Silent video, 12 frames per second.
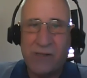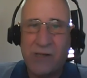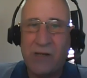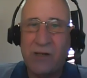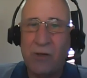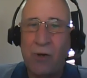I
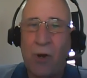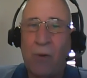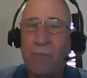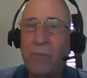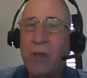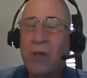said, you
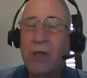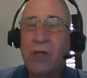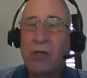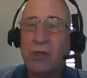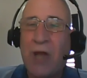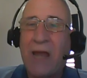know,
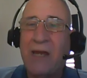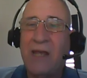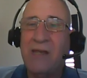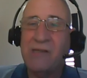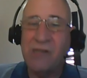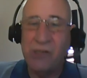
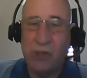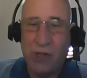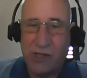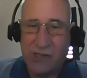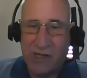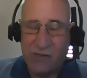Chinese is
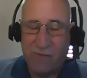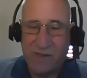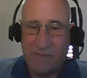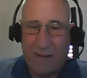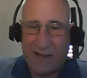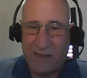just as
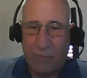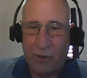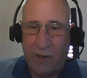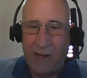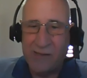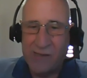
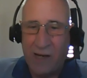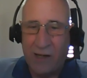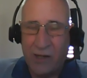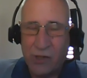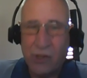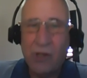respectable as
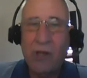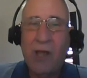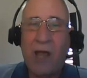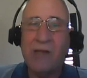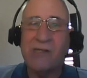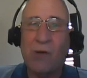English,
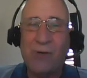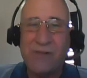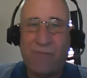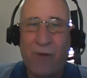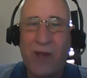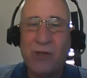and so is
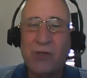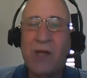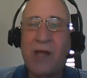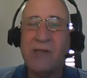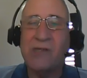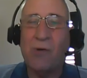French,
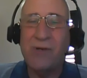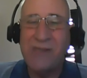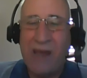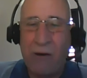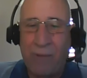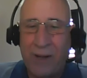and so is
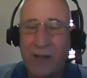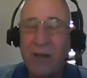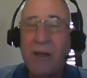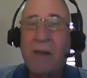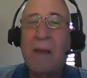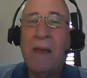Arabic.
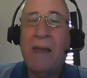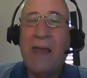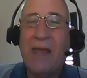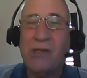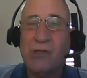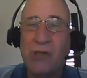
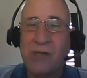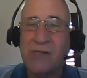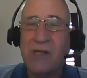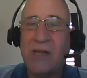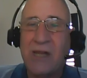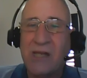It's
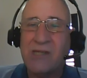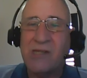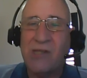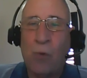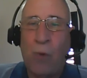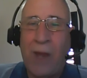just, this is
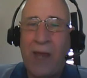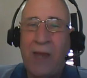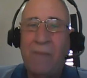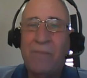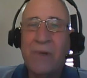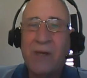the way
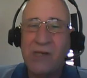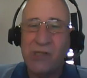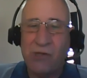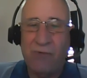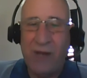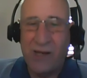
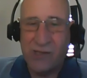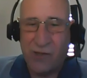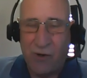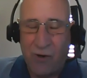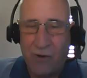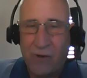history has
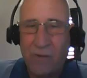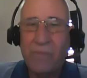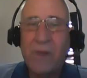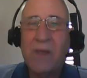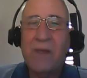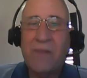turned,
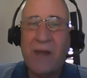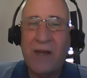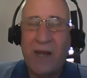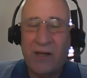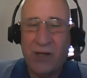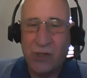that
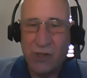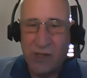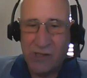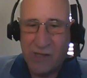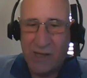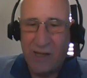English is
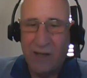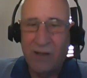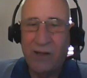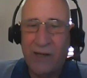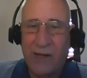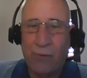the
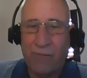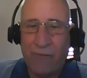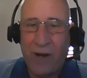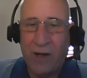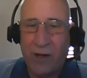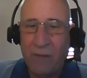lingua
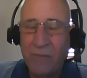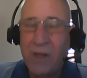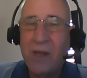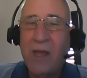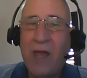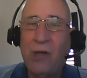franca.
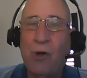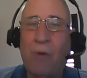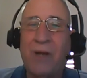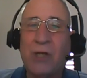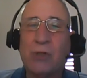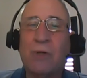And nobody
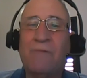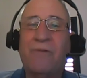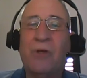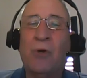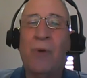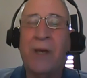should
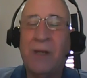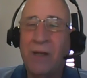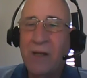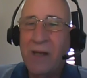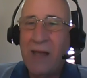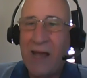view it
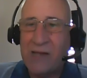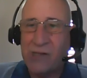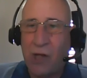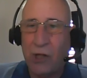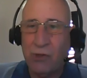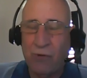as
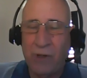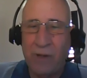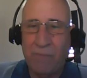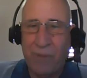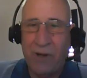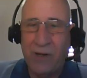cultural
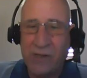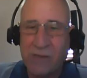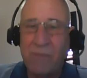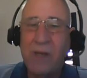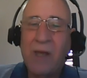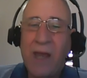
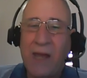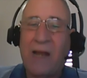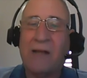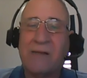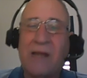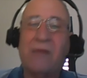imperialism. And
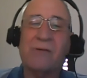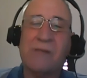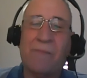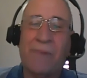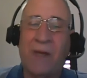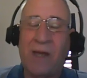I'll tell you
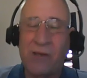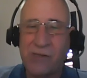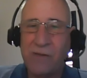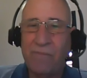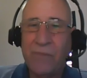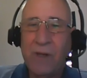something
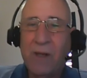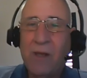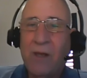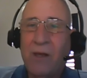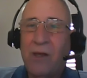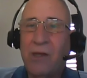else.
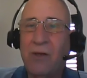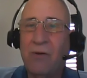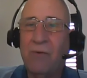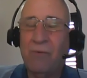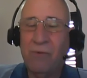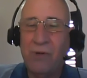
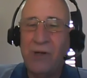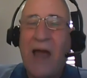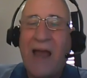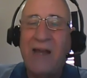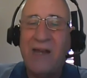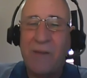
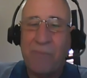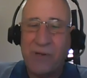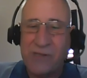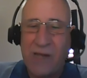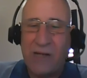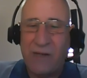
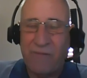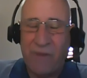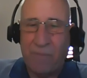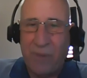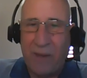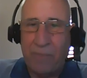90% of the
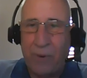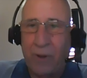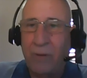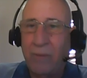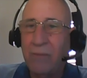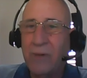
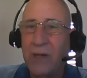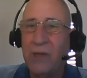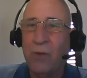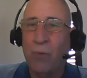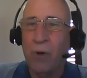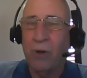people in the
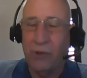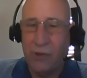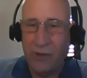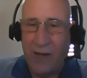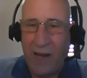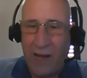world
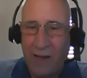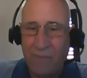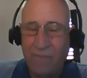today